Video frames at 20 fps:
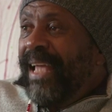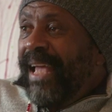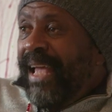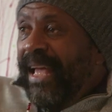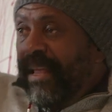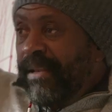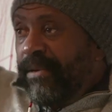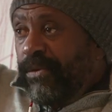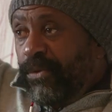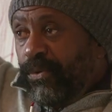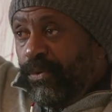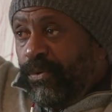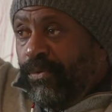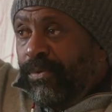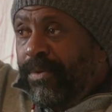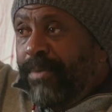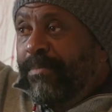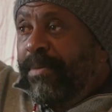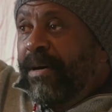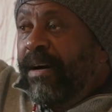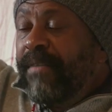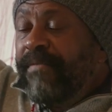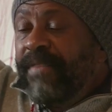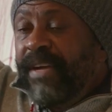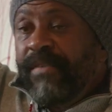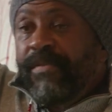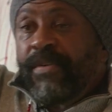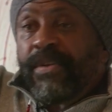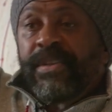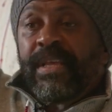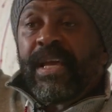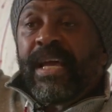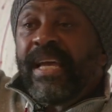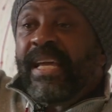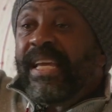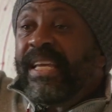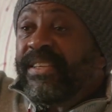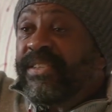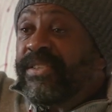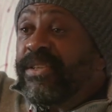And truth above
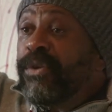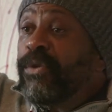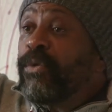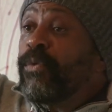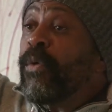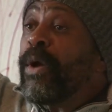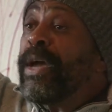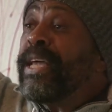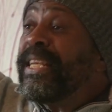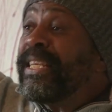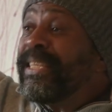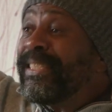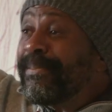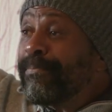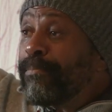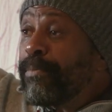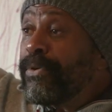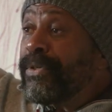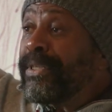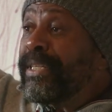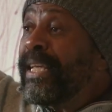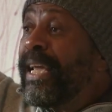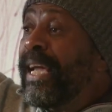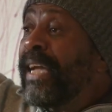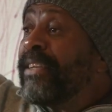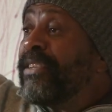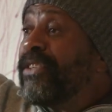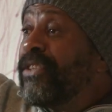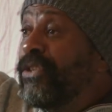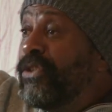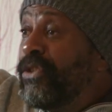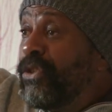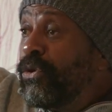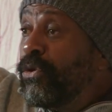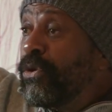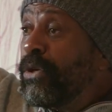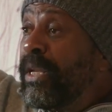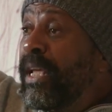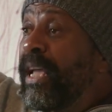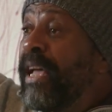everything is the greatest protection you
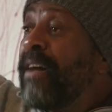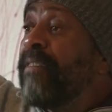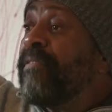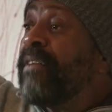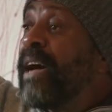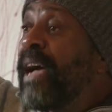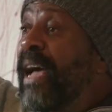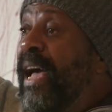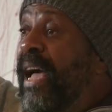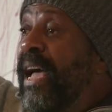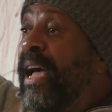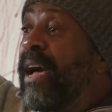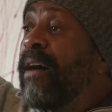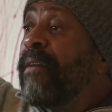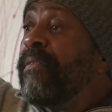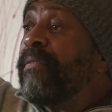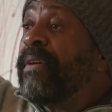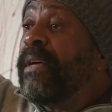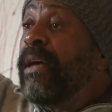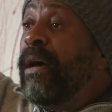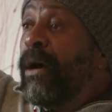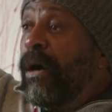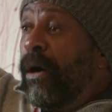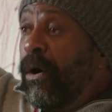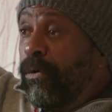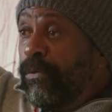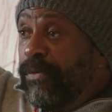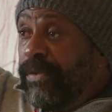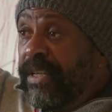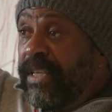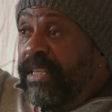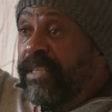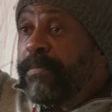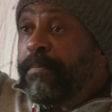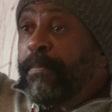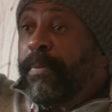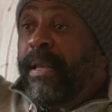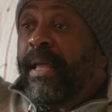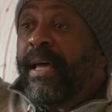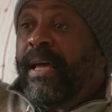could ever have on this
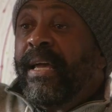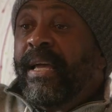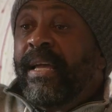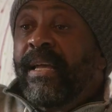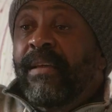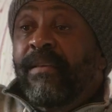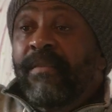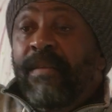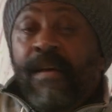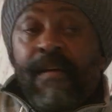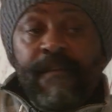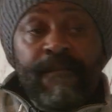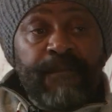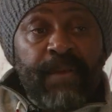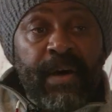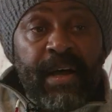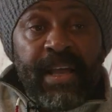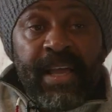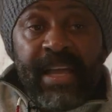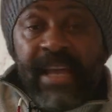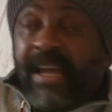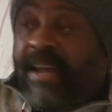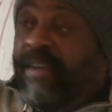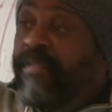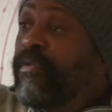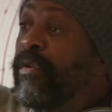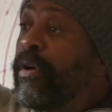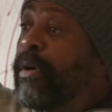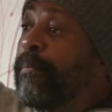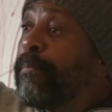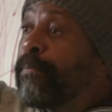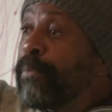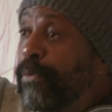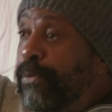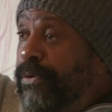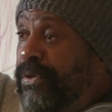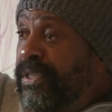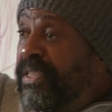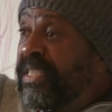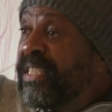plane for every
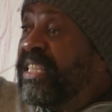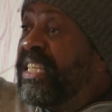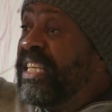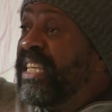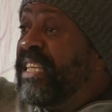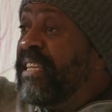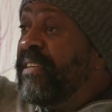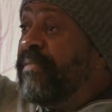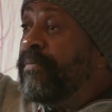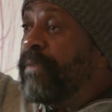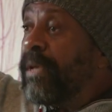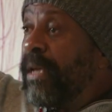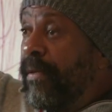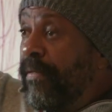perceived